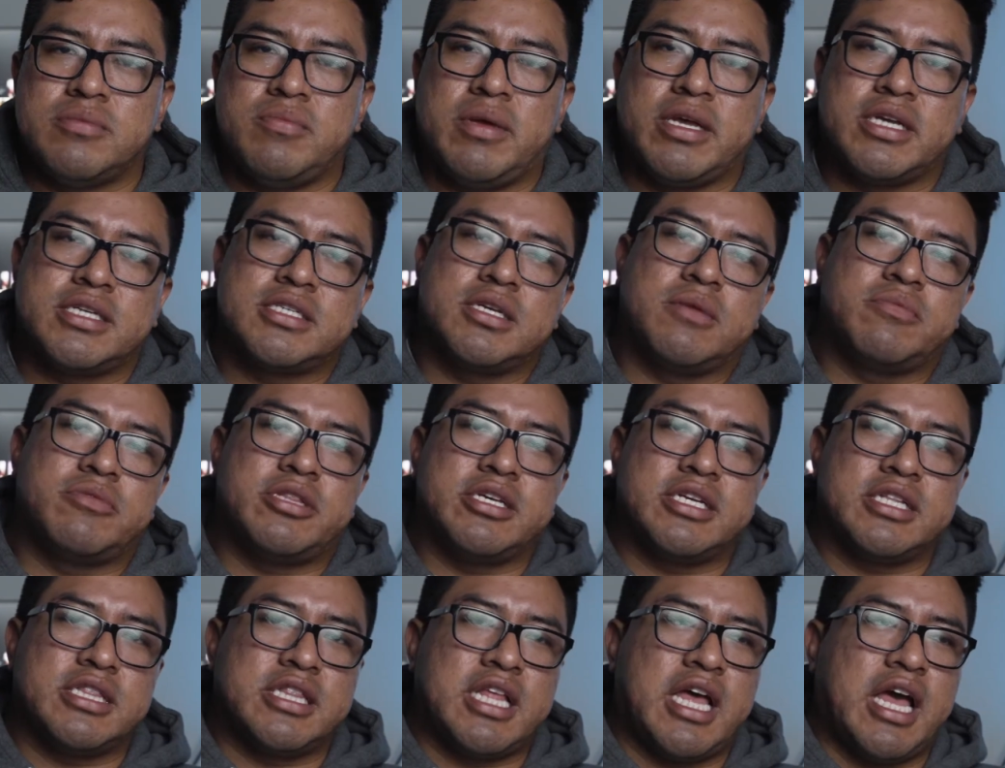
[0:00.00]
make
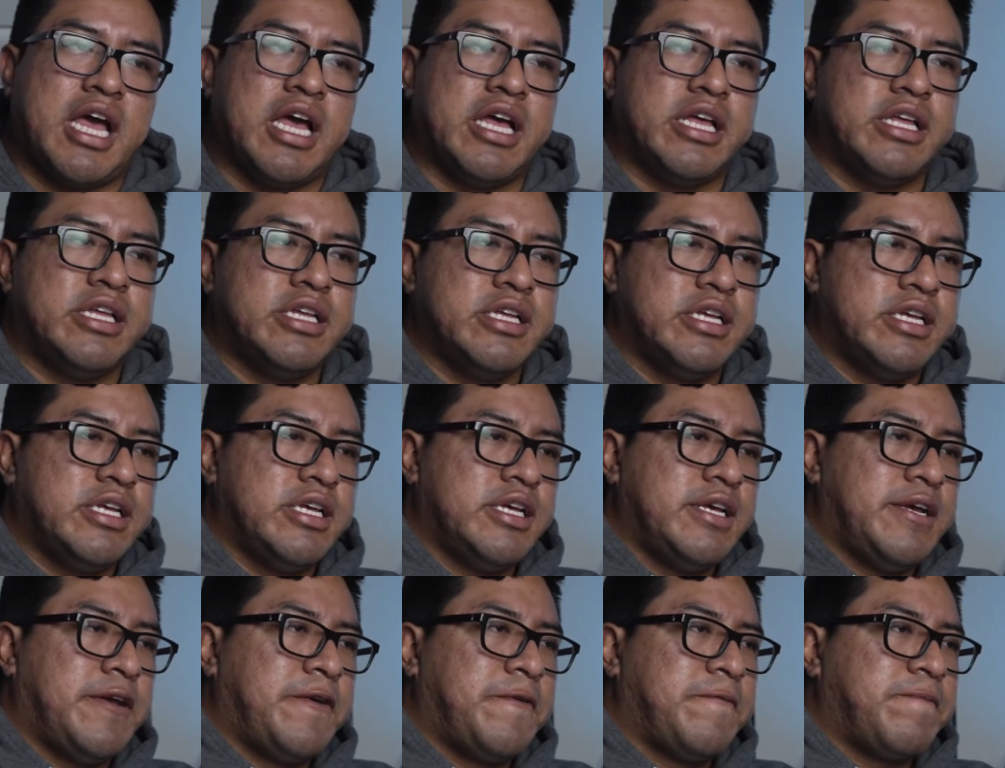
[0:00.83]
something that
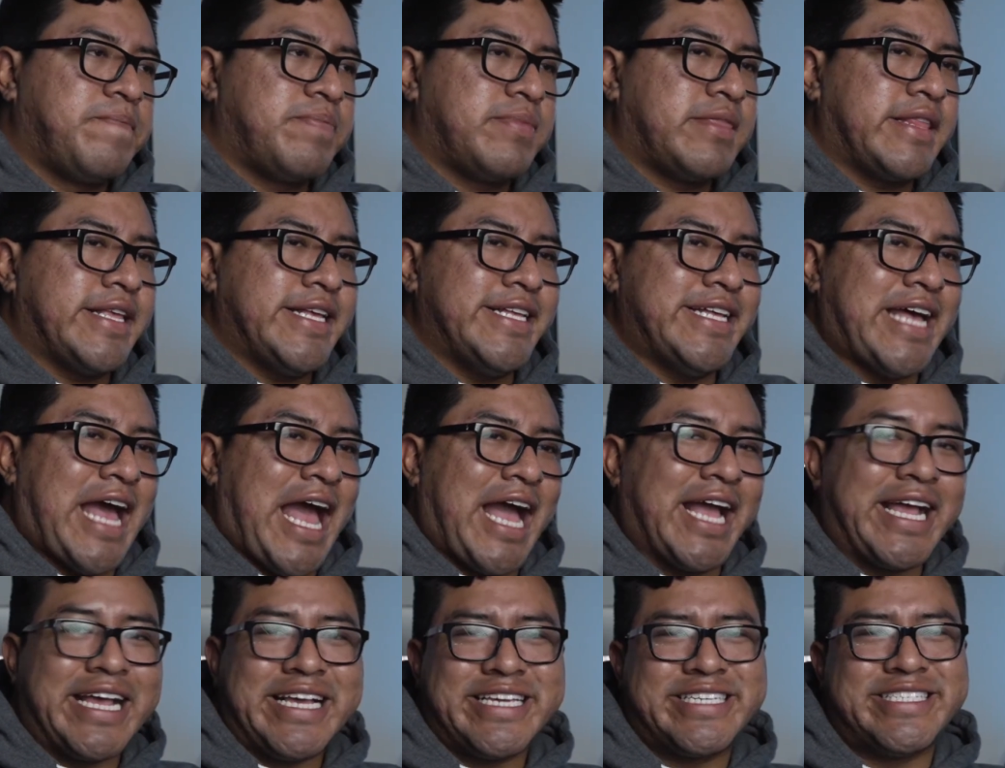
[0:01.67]

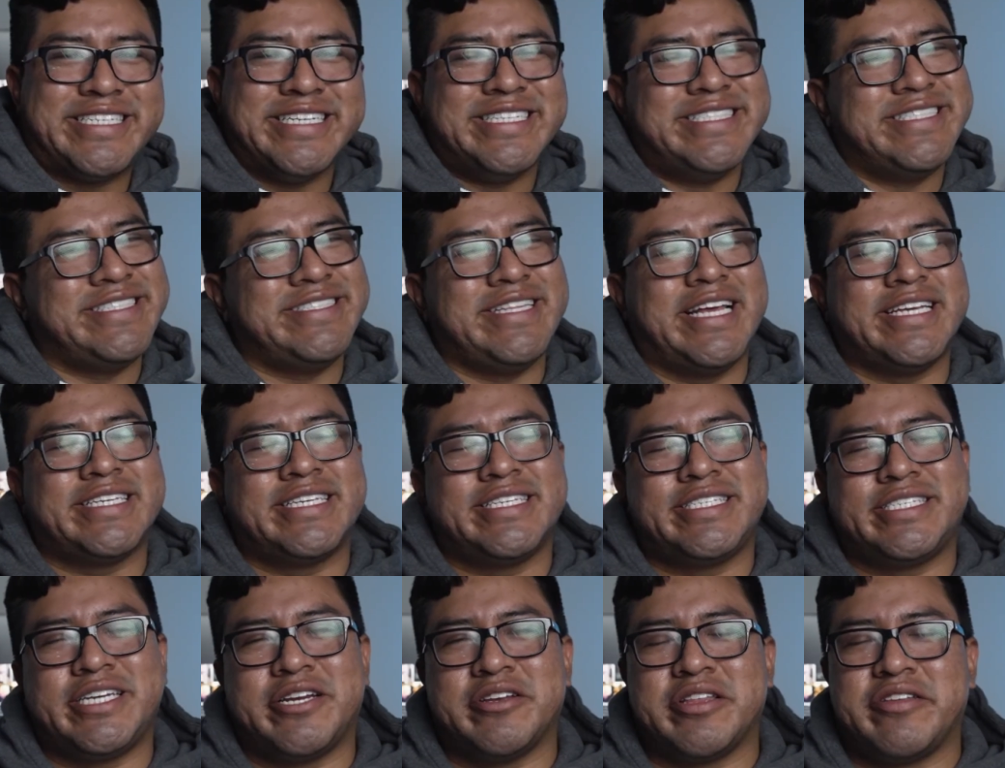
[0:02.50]
I guess didn't
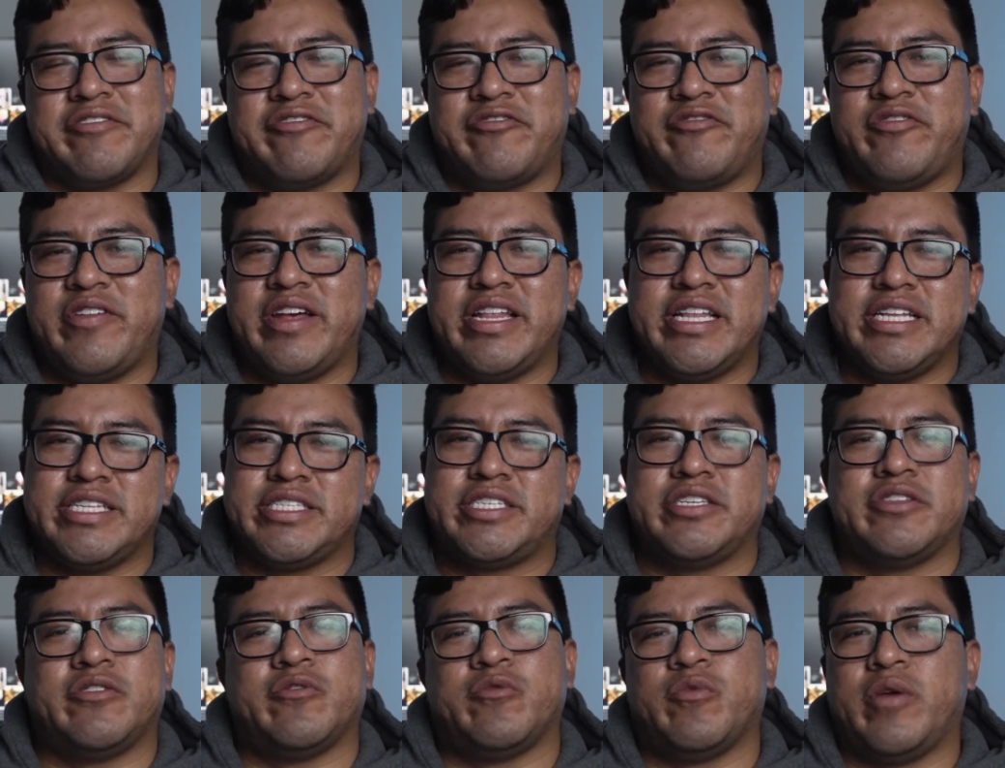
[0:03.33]
necessarily fit
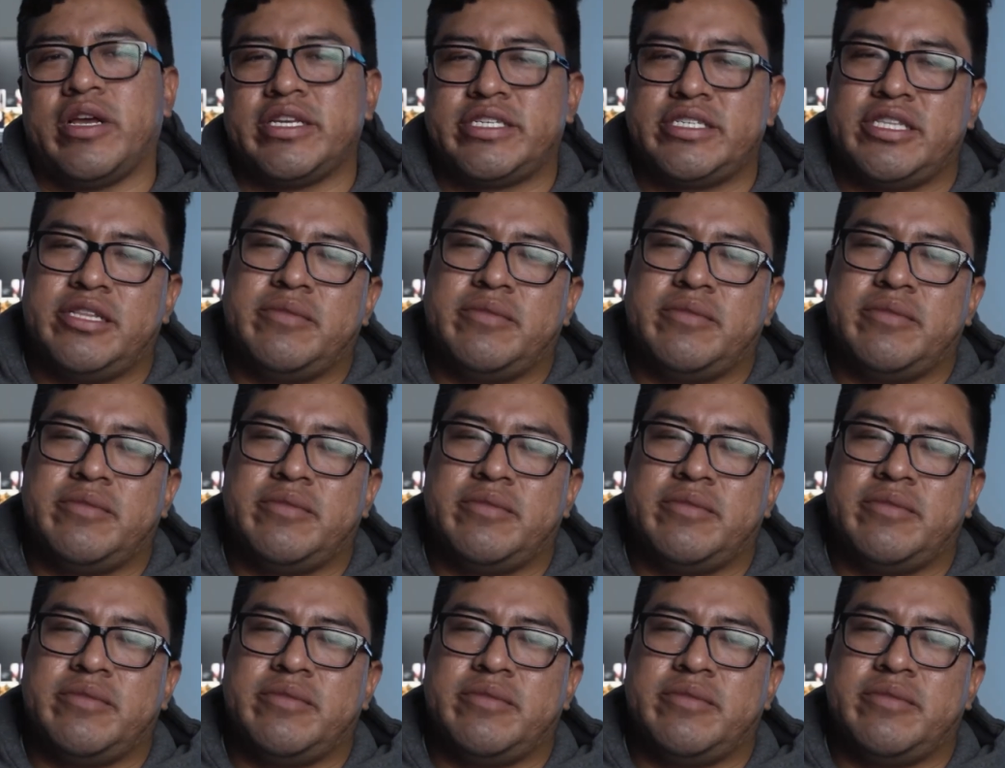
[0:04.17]
into the rest